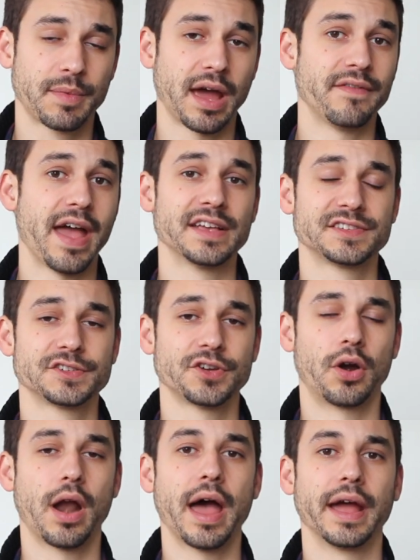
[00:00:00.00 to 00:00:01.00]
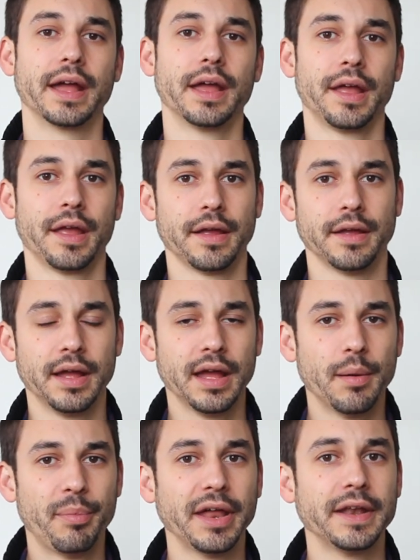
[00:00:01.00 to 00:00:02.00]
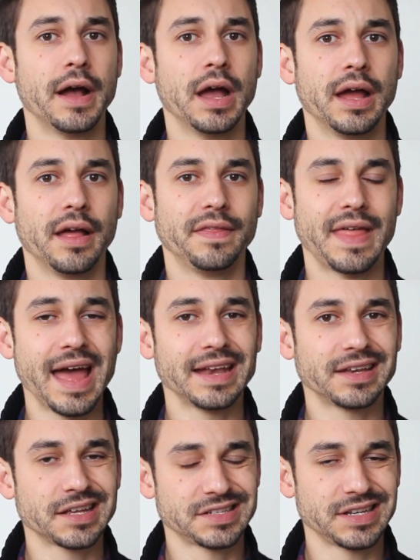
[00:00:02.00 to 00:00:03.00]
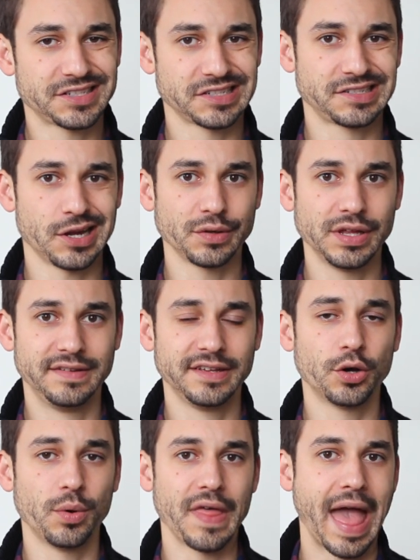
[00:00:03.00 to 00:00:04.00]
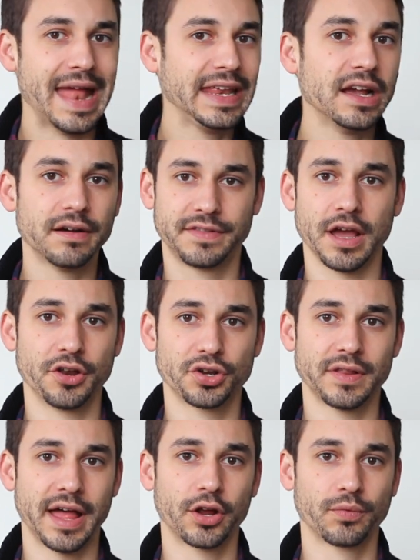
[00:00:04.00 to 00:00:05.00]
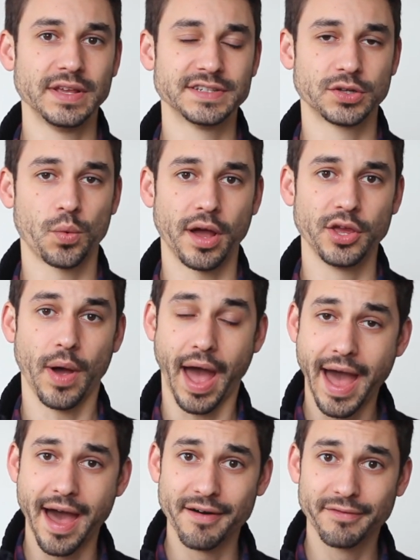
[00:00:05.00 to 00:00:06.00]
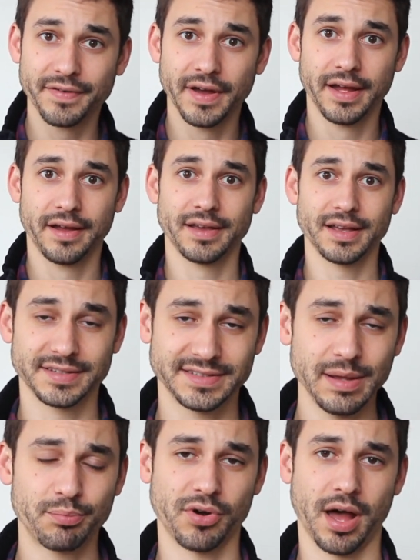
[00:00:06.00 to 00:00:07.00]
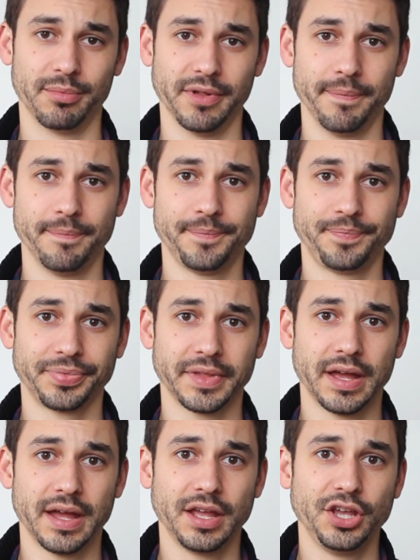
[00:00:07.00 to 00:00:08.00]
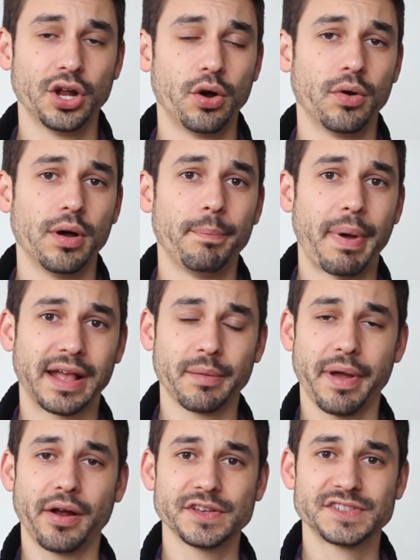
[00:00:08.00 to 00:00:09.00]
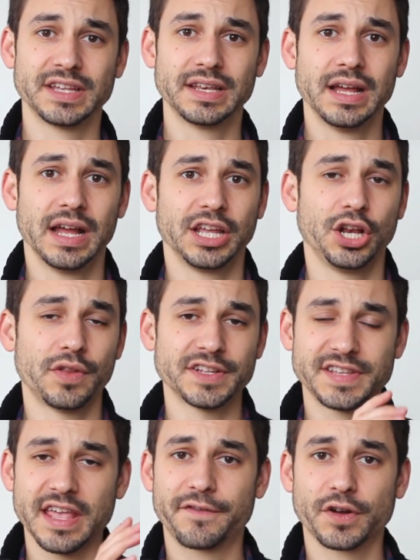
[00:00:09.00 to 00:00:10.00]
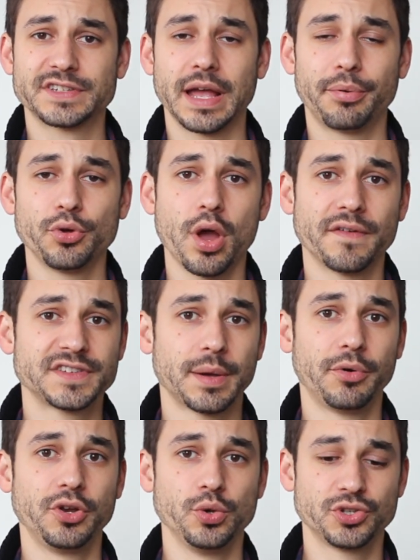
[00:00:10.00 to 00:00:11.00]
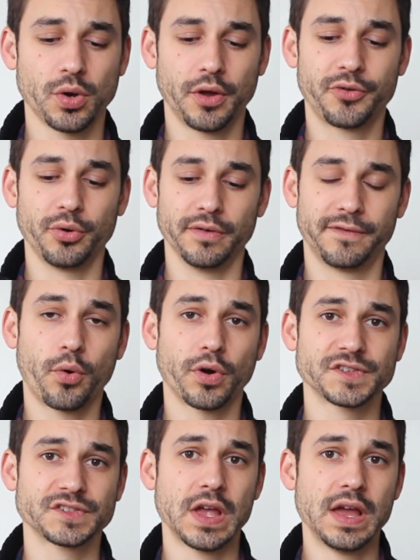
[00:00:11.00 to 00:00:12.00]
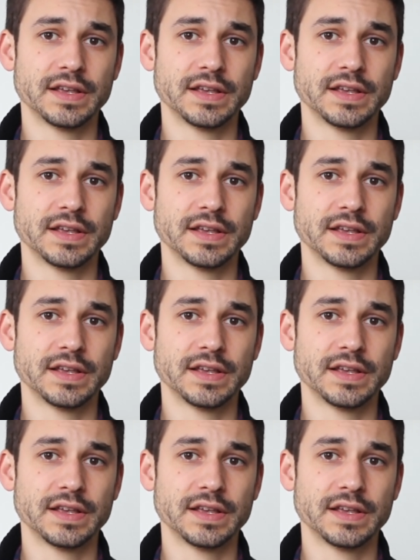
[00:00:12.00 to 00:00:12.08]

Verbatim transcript: some kind of SSRI. But that doesn't necessarily deal with any of the underlying reason why you have a sleep problem. You know, by comparison, you know, let's say, for example, you have someone who's going through divorce,